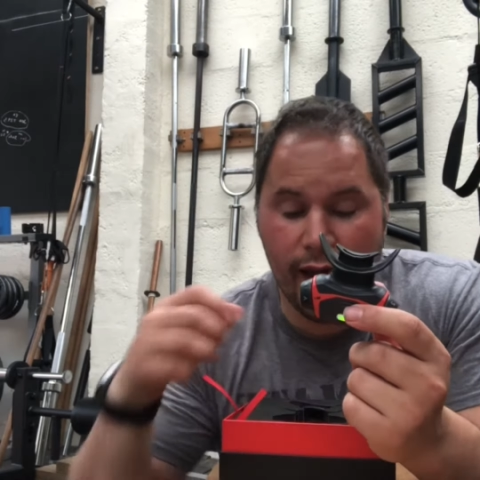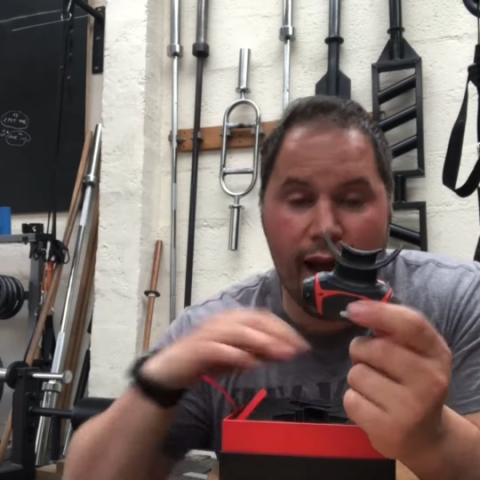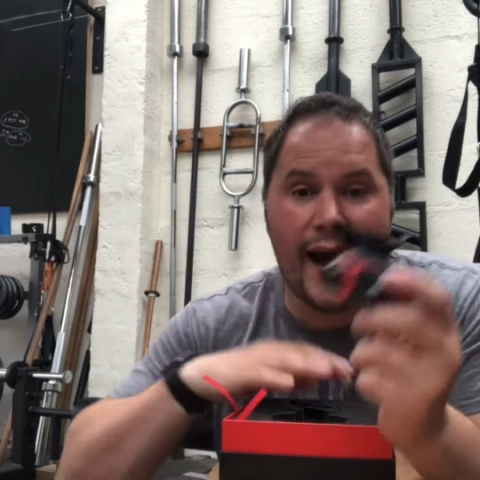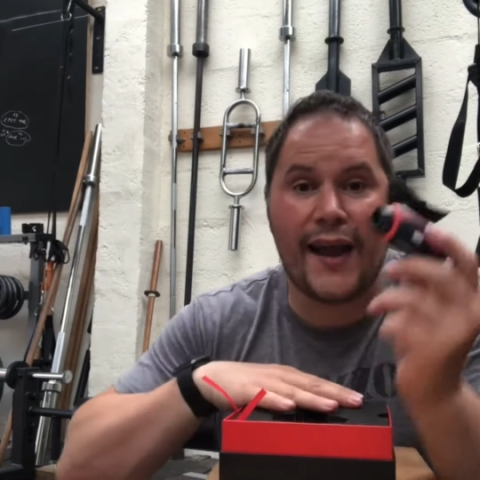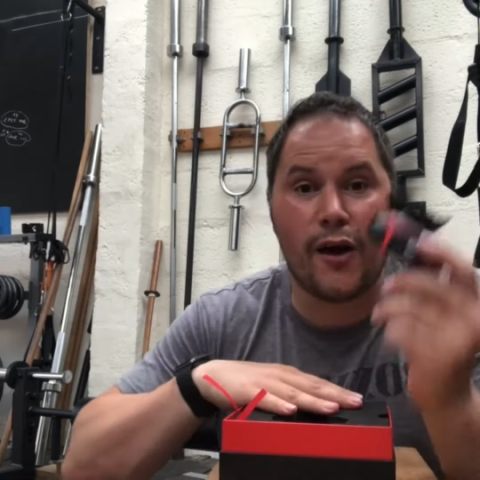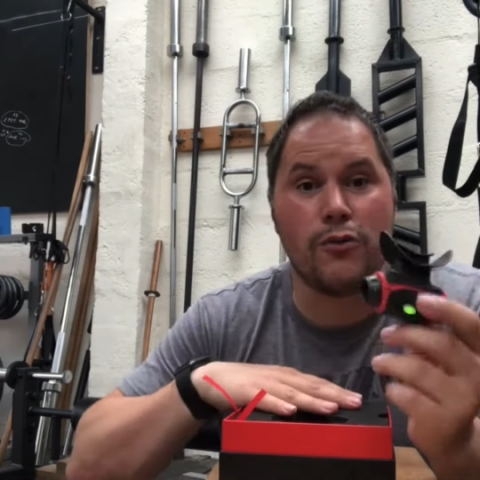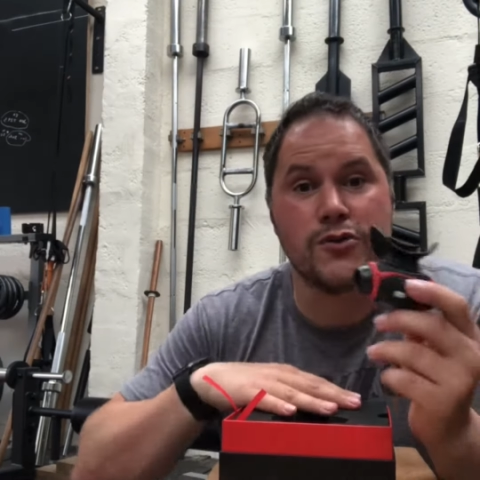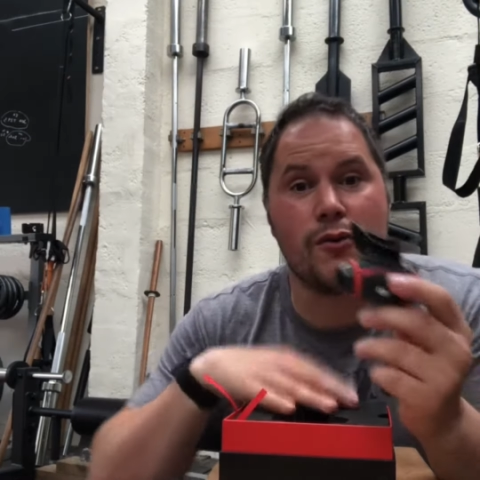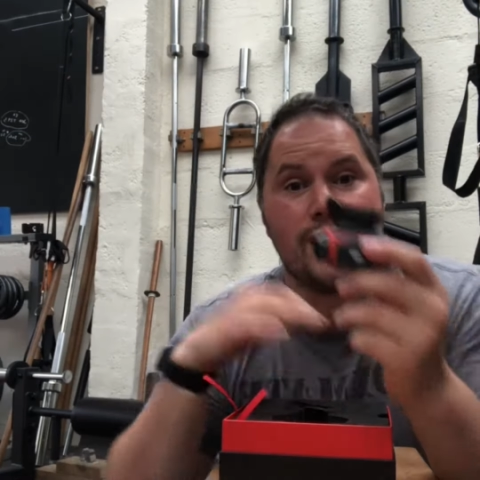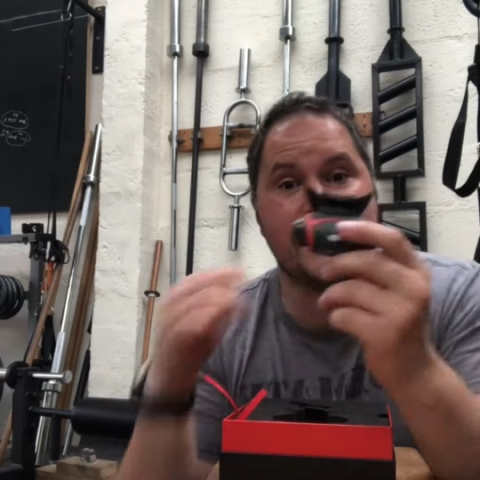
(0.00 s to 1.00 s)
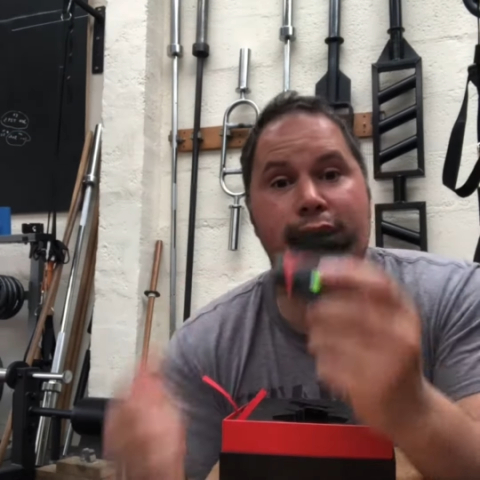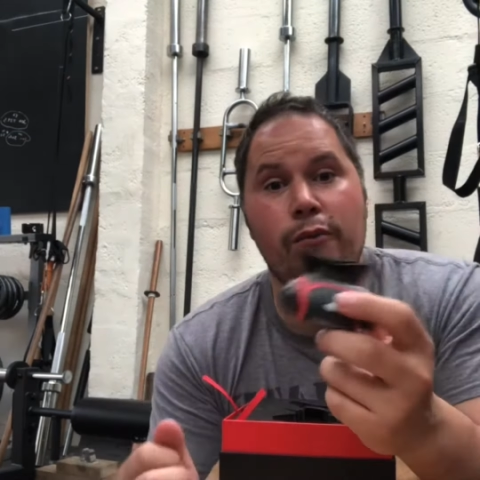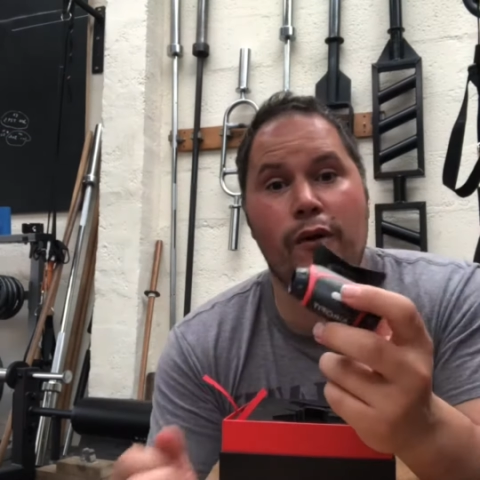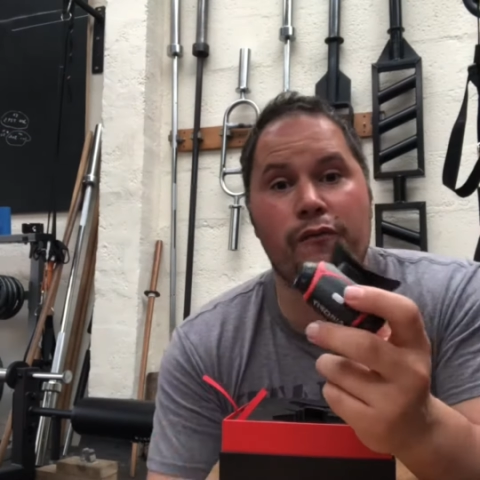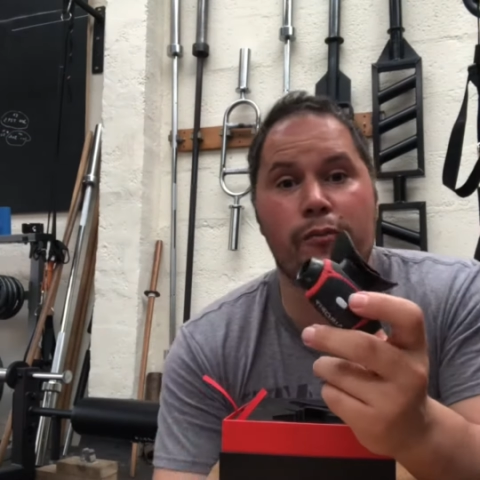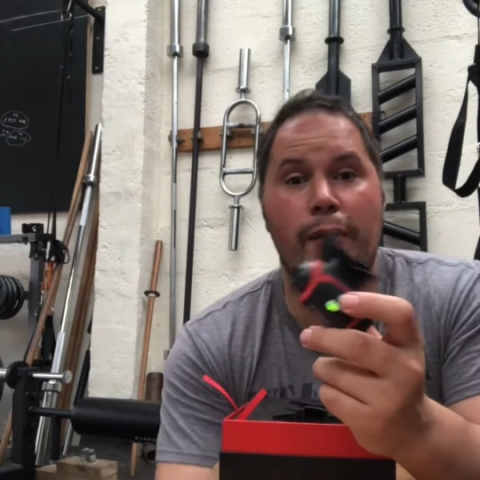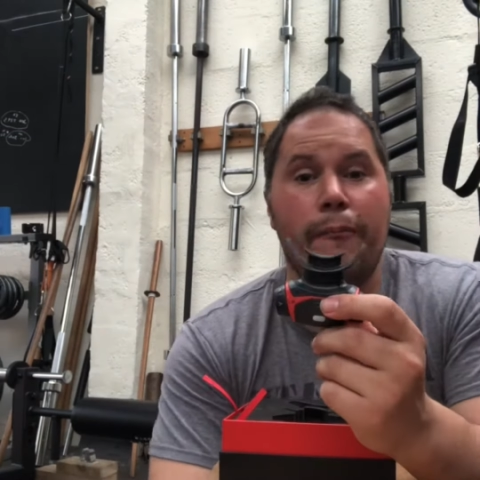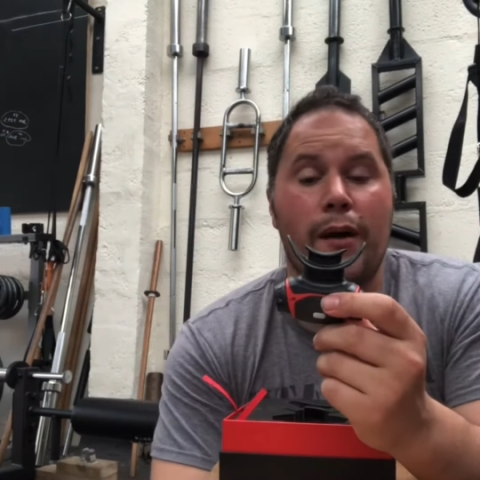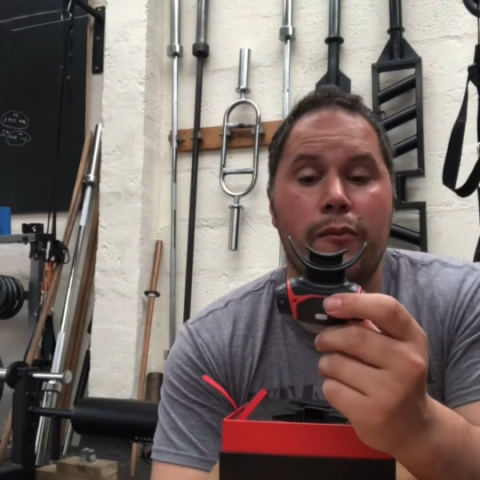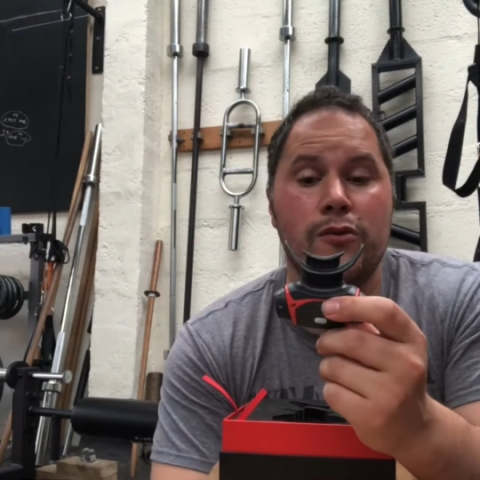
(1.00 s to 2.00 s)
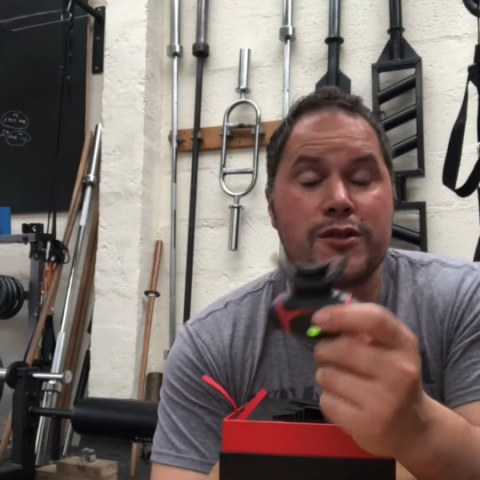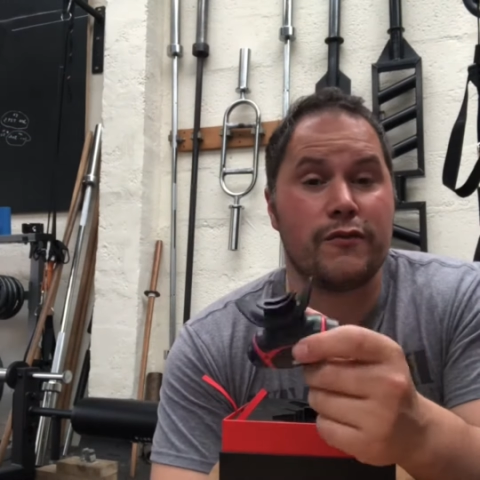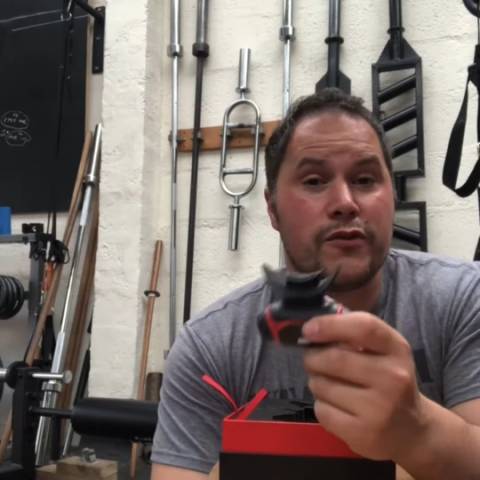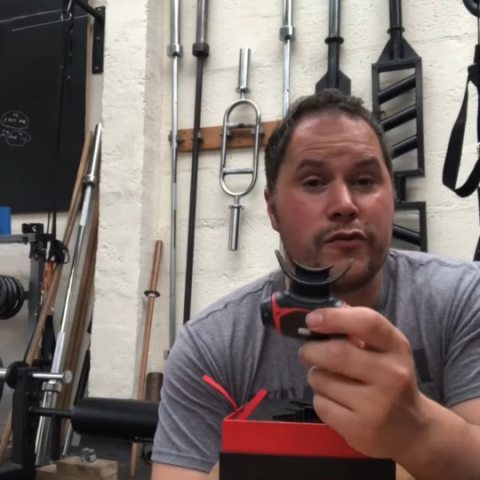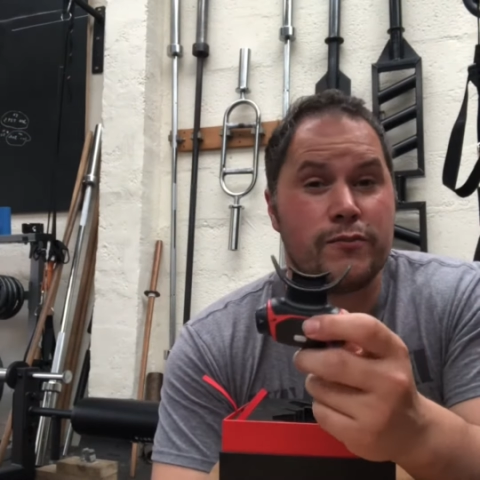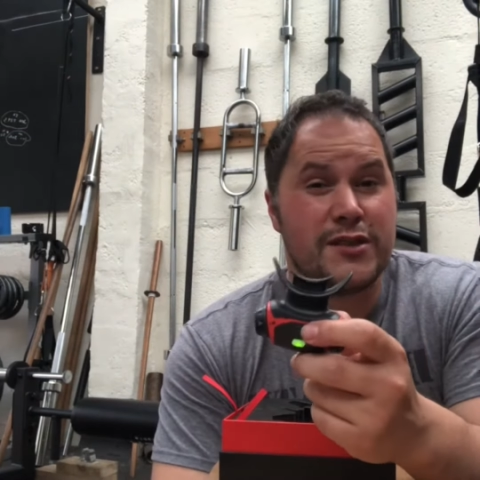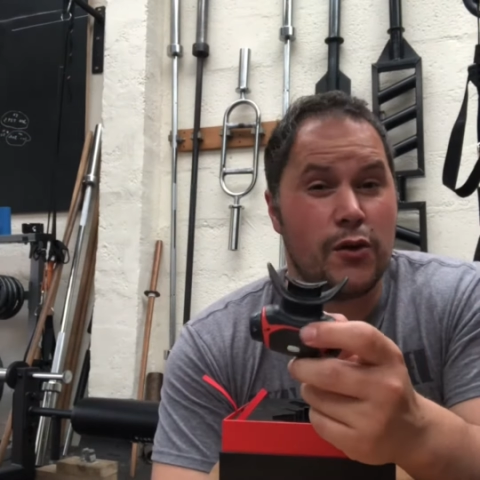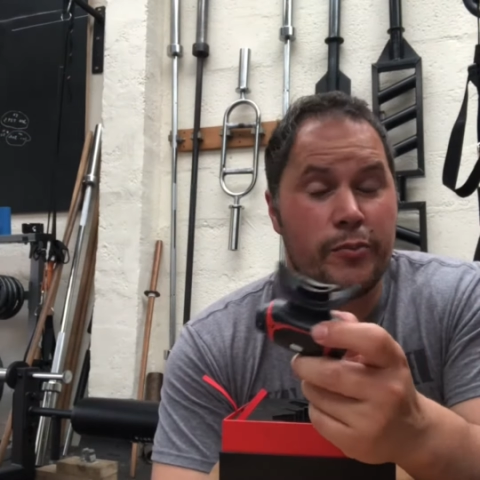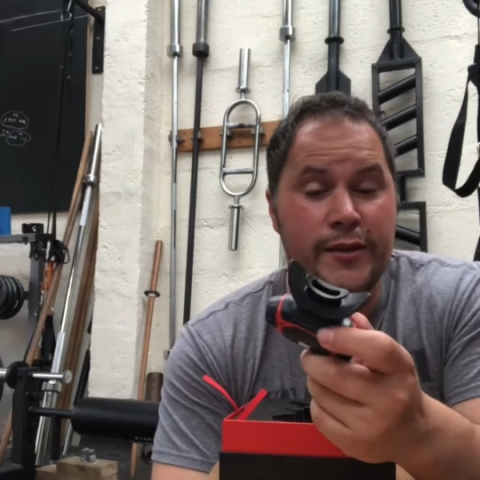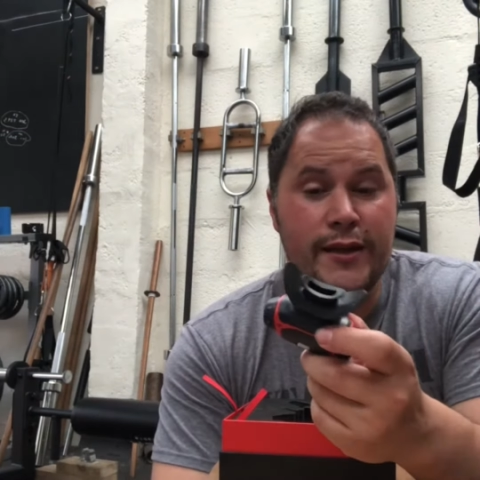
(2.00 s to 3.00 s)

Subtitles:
And I also got a second one for my mum, who suffers from COPD,